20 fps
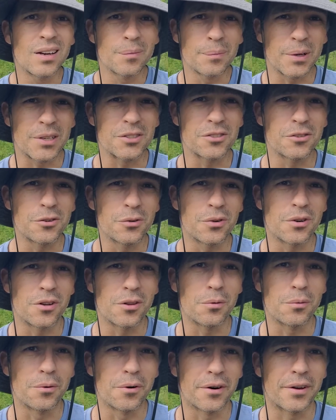because you're doing all
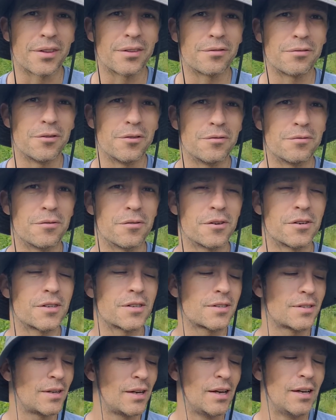the work in the food
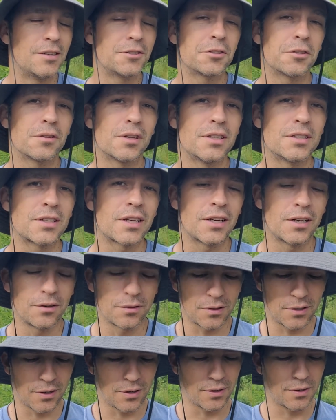forest. So let's get
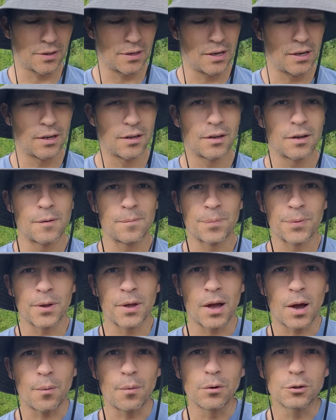out there.
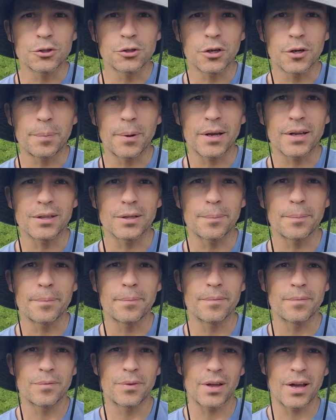I won't show you picking the,
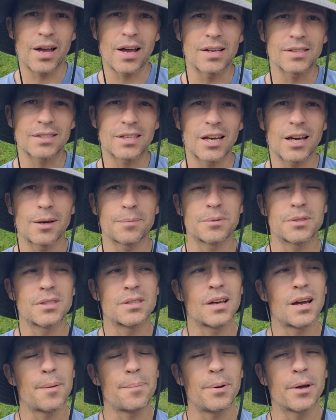the
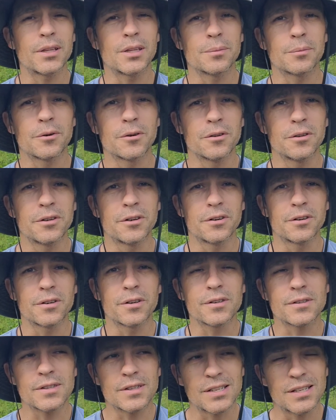caps. I picked them
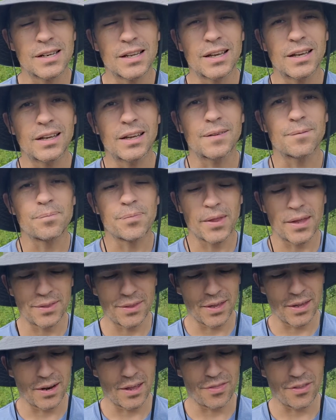earlier today,
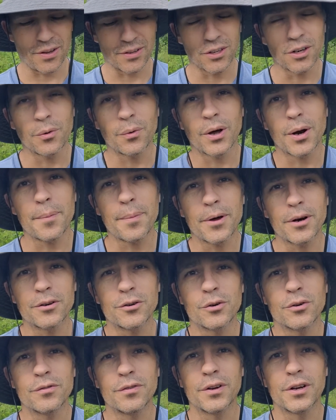and then I thought, you know what, I better
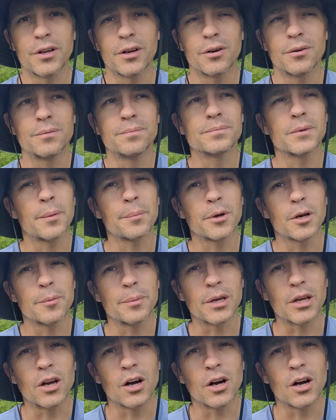do a video. I'm going to be